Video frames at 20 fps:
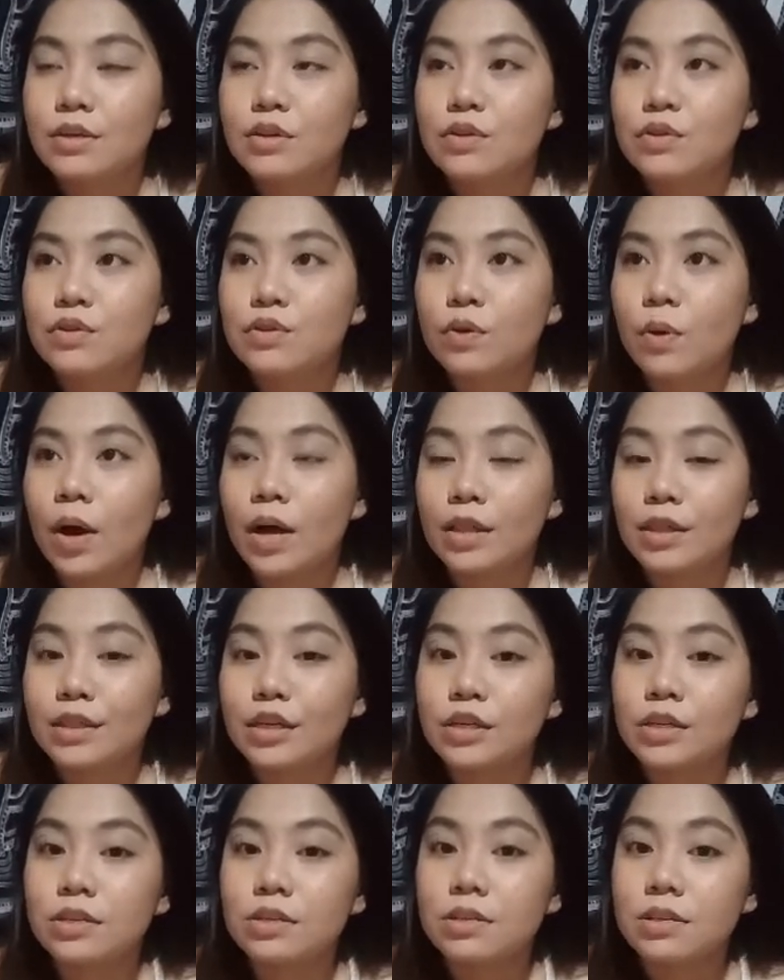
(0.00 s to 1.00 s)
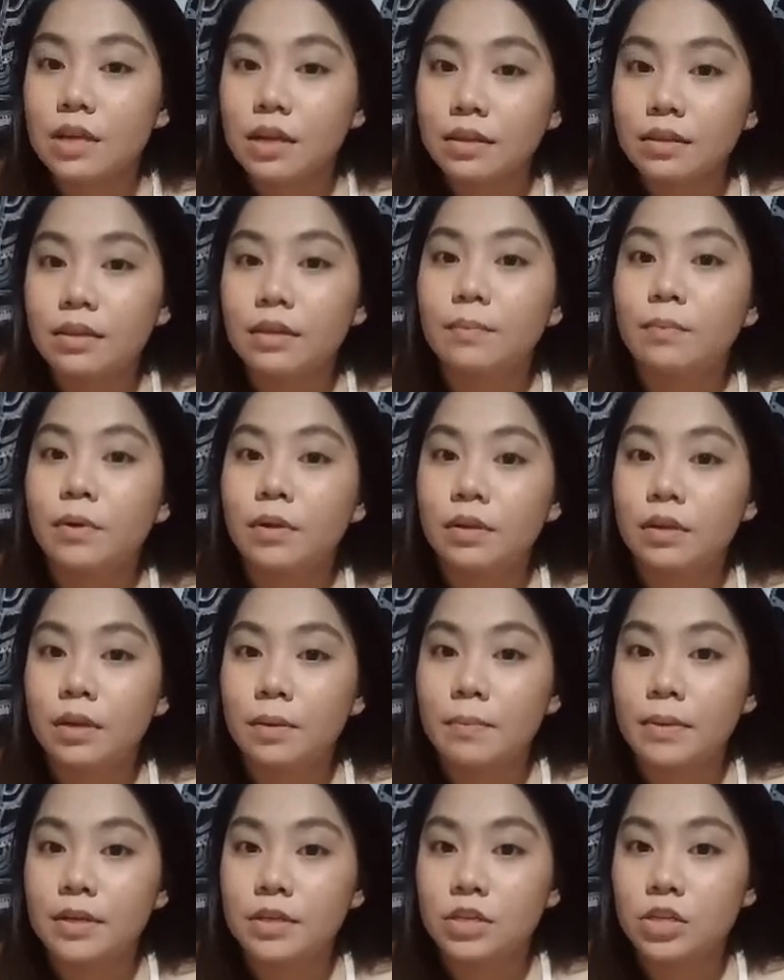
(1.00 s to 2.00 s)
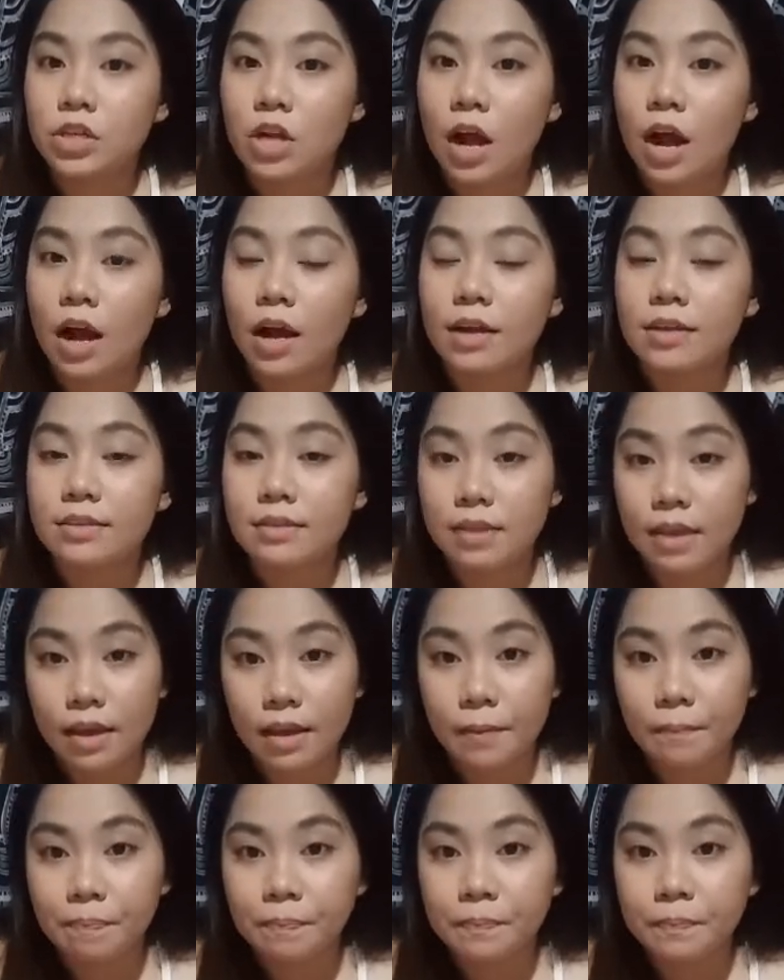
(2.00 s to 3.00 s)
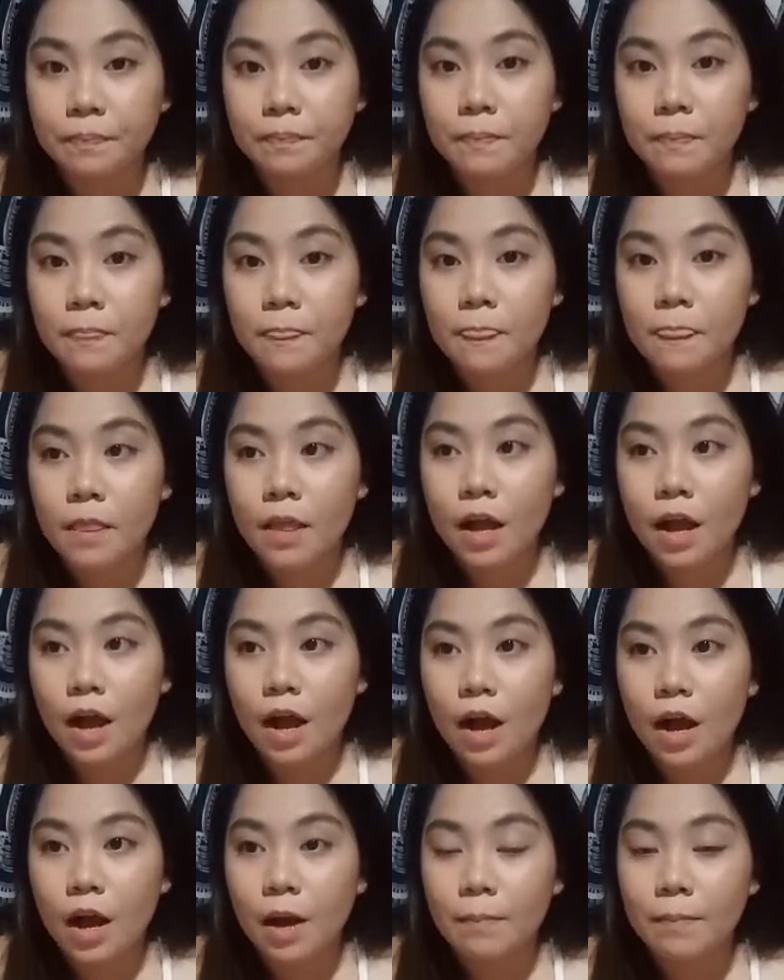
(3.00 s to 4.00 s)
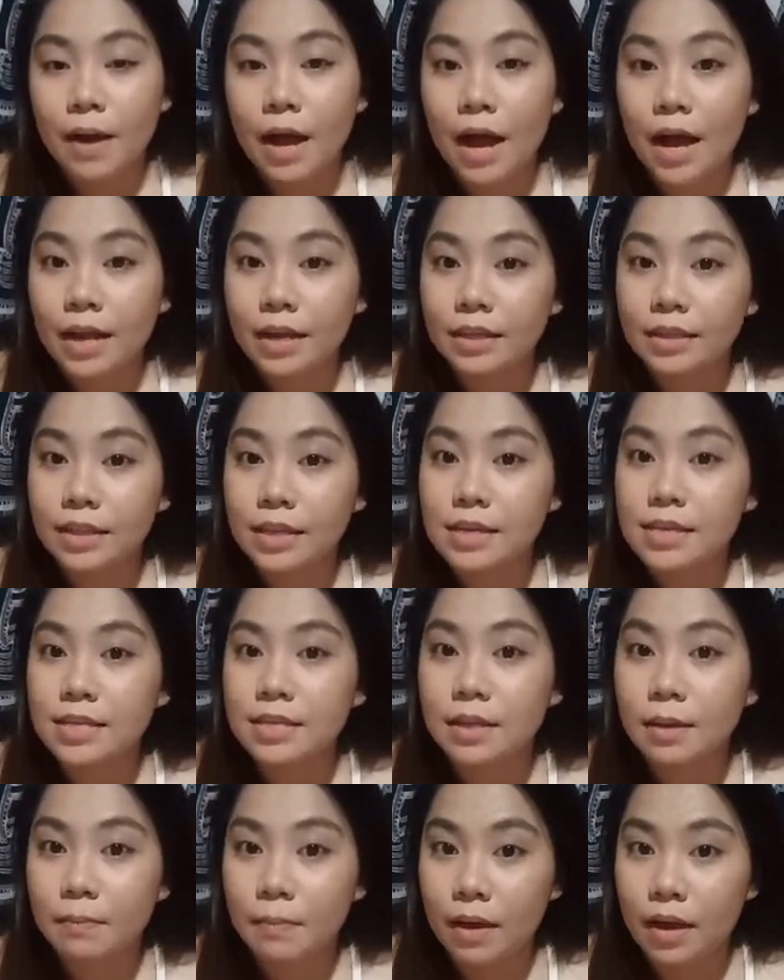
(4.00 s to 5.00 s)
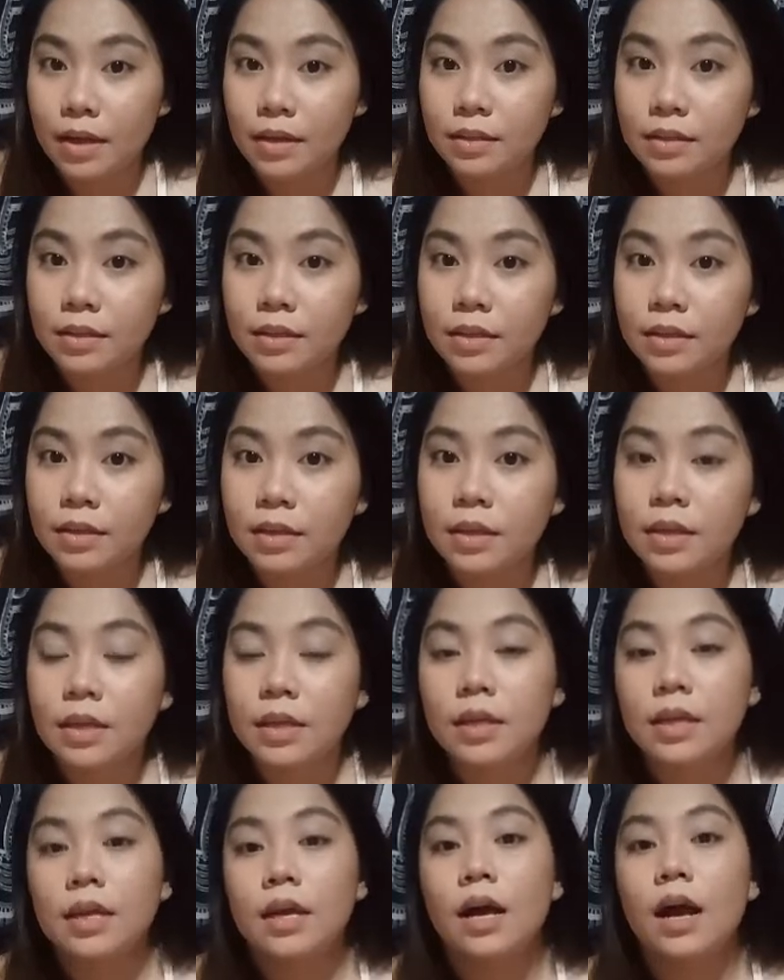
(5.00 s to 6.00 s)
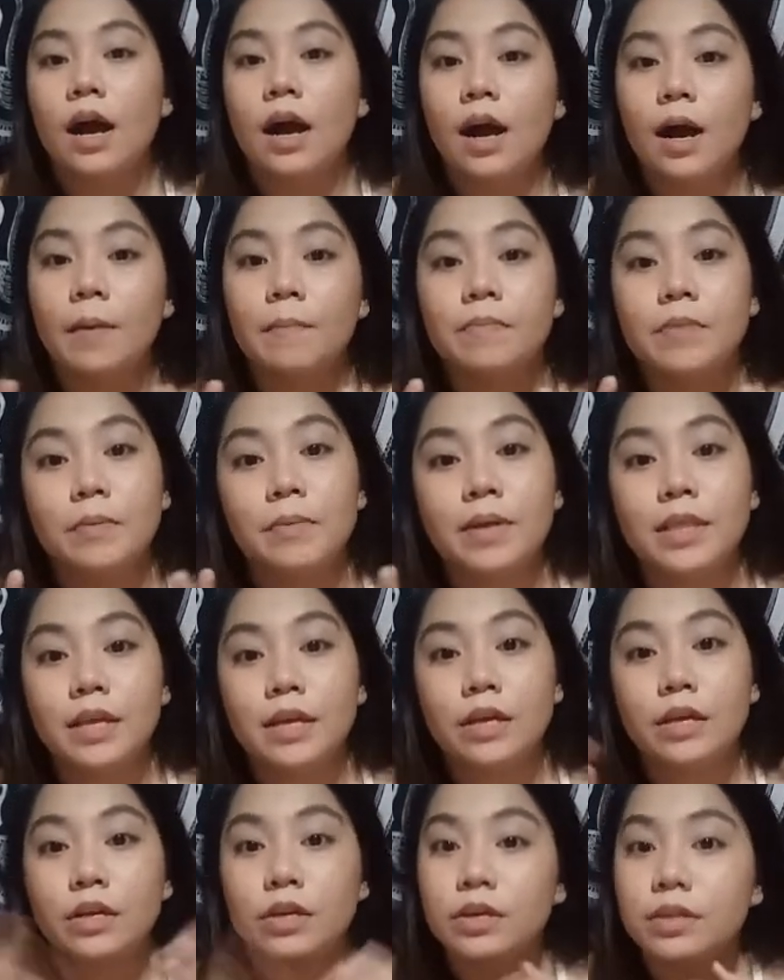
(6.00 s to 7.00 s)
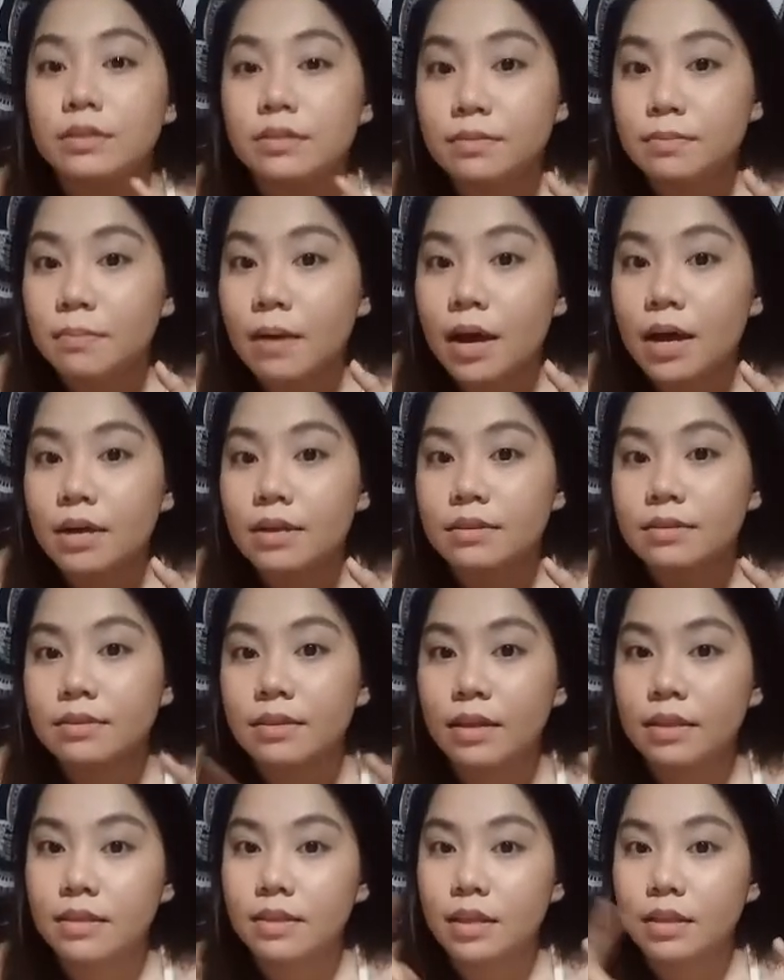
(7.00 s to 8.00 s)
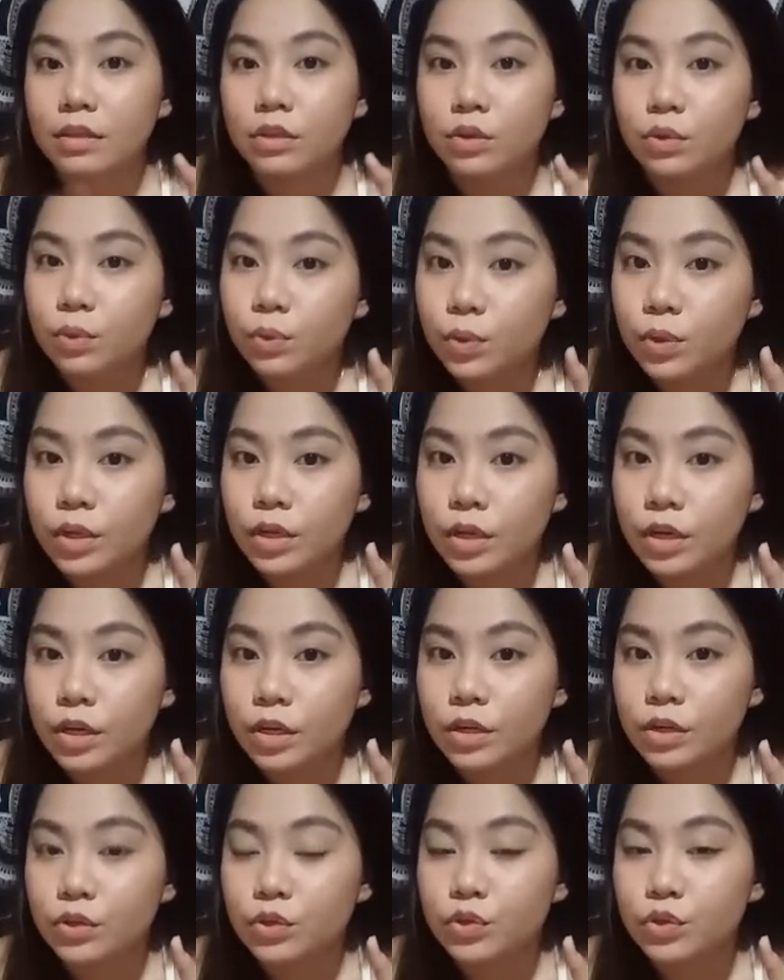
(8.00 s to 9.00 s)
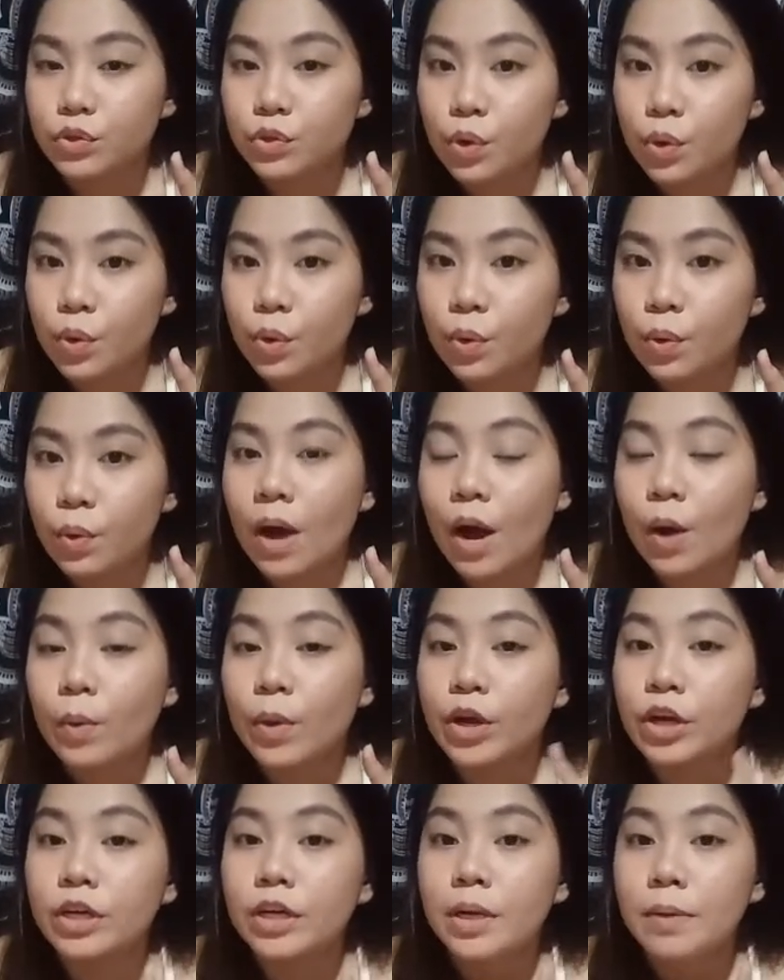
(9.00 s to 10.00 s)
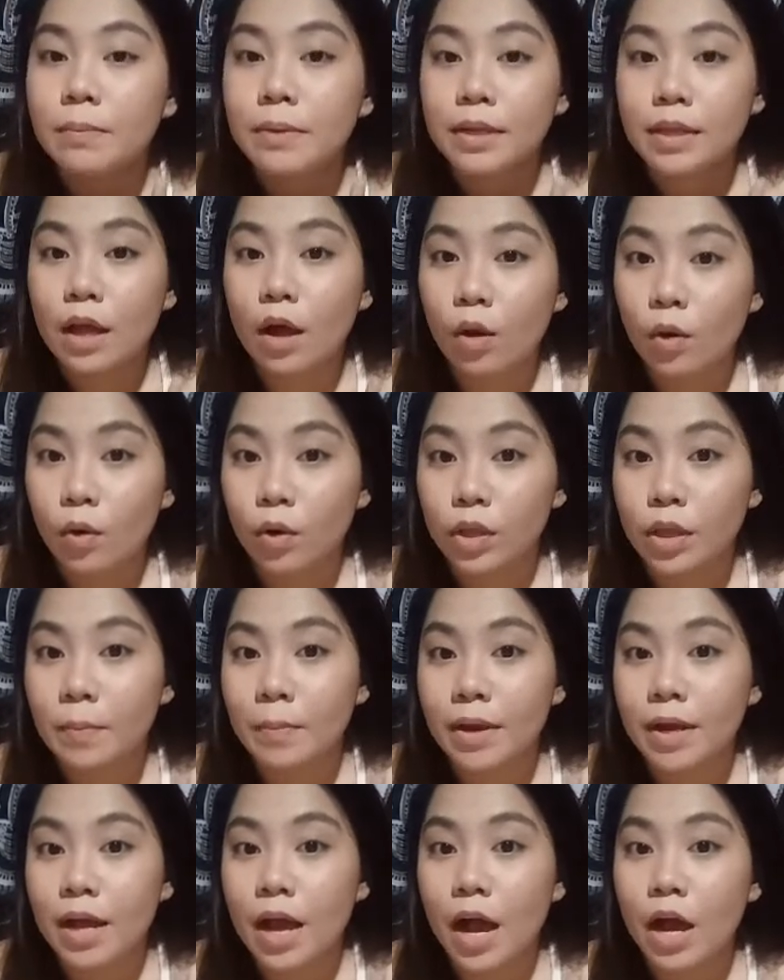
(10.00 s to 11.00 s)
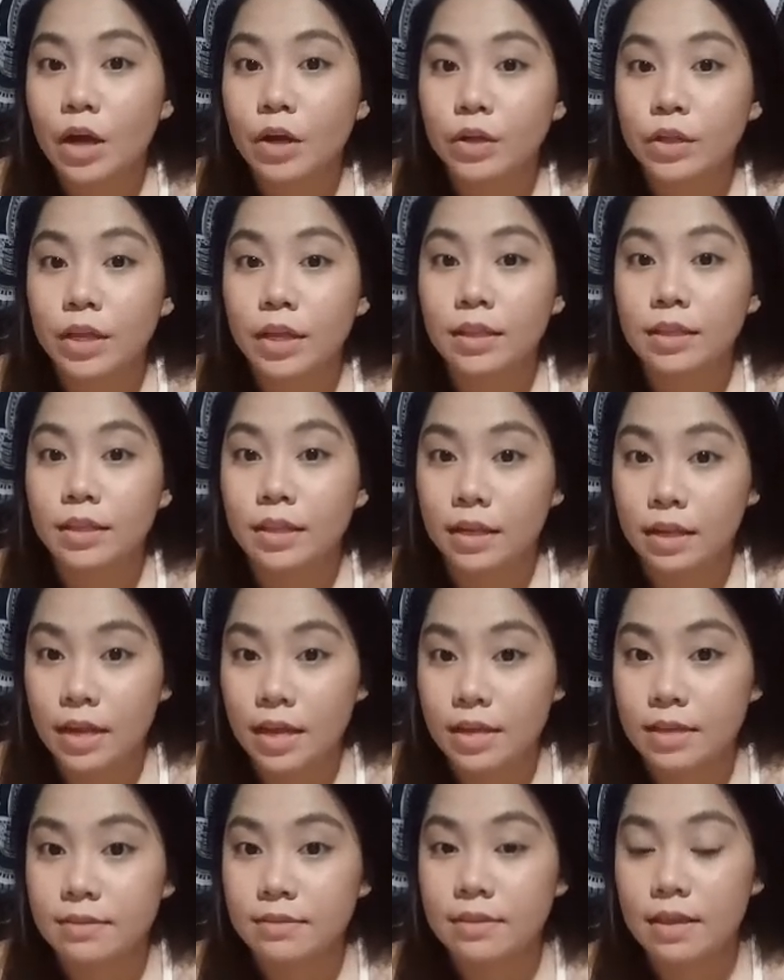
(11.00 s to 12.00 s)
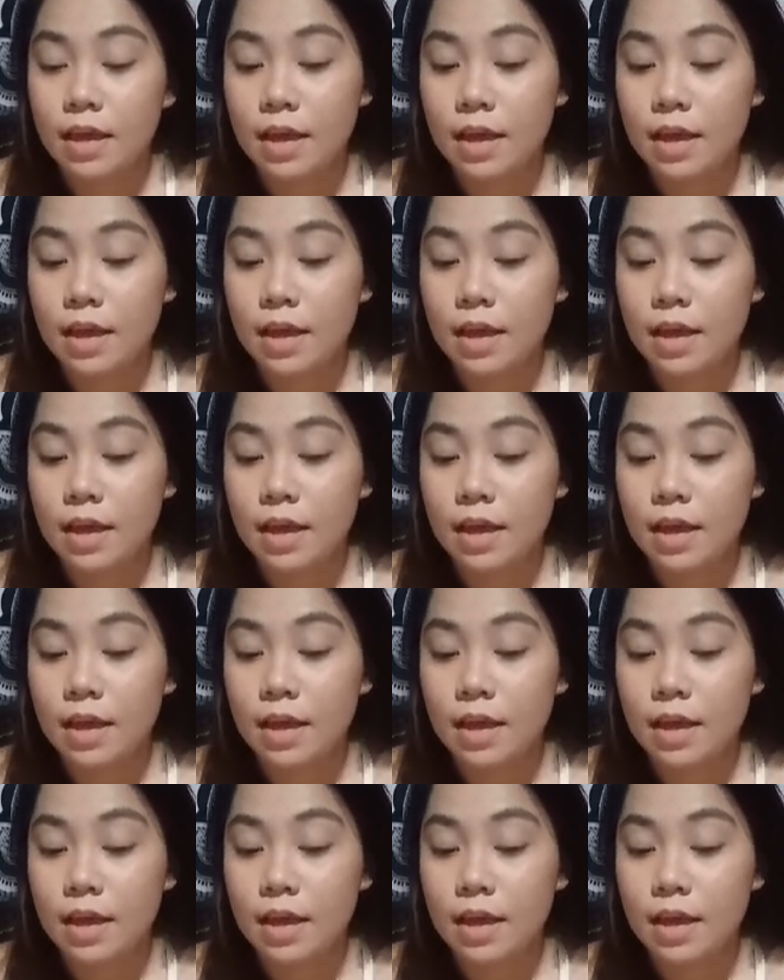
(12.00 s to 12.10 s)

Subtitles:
So, understandable naman siya kasi holiday naman. Di ba nag-Christmas and then New Year. So, aware naman ako na magkakaroon ng delays.